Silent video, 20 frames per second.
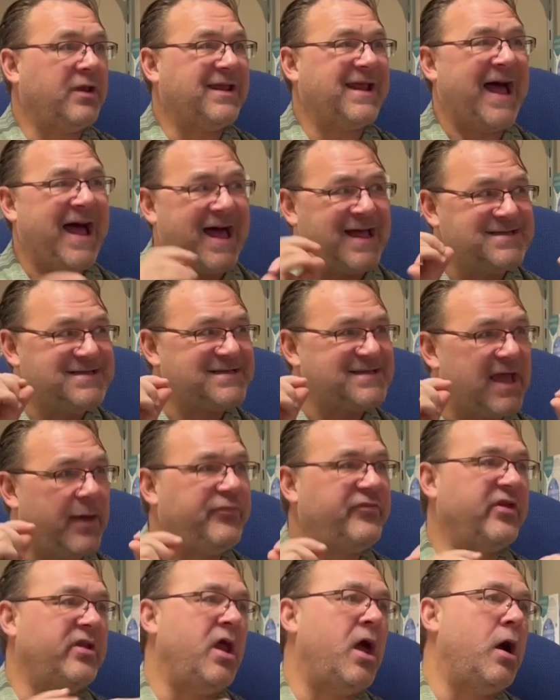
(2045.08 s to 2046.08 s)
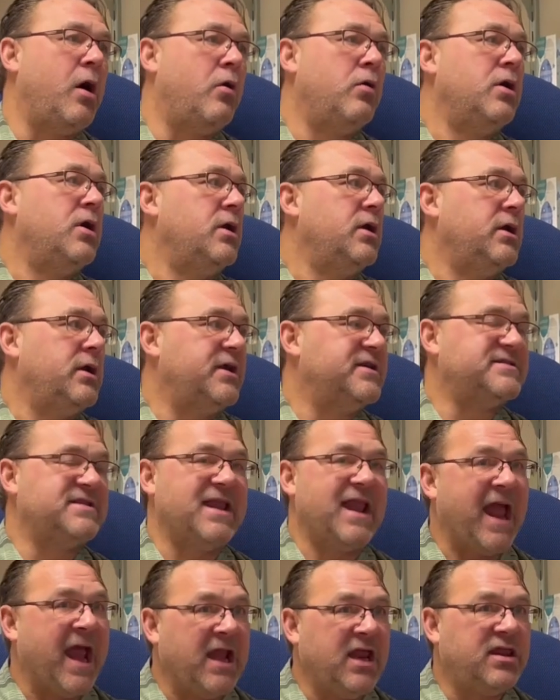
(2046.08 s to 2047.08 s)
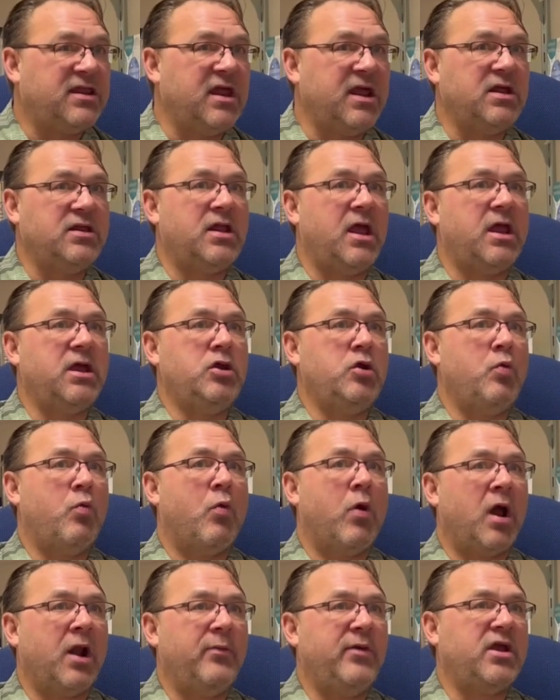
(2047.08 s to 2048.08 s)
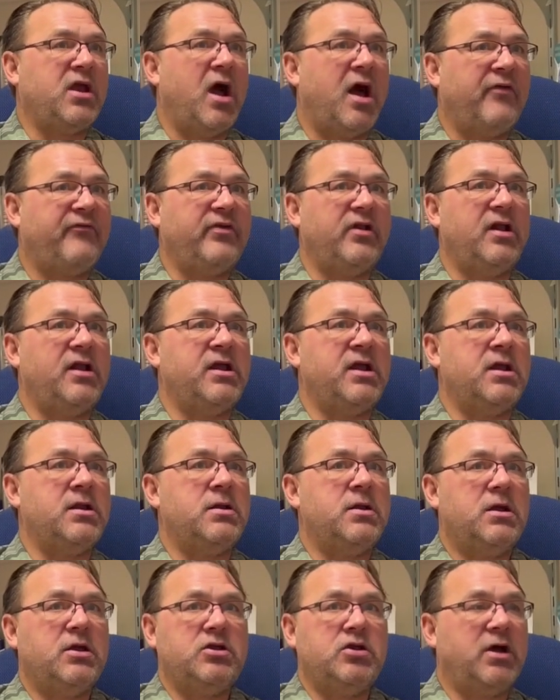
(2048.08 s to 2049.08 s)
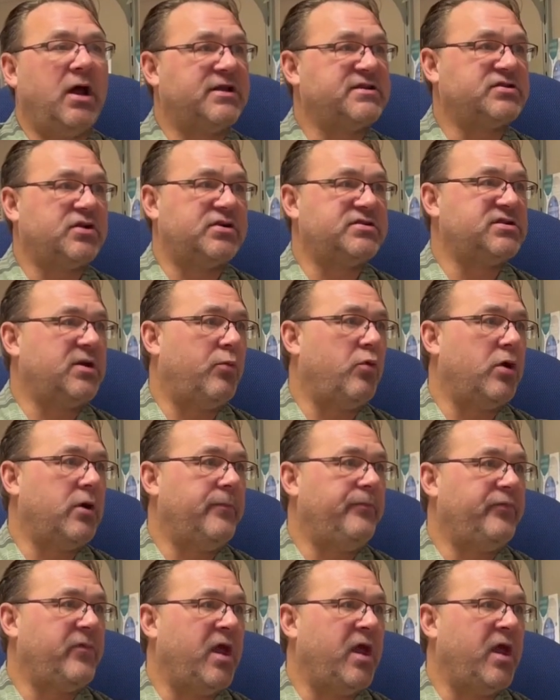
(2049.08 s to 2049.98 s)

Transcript: concept to know, is that anything that you want to be confident in, you got to start somewhere.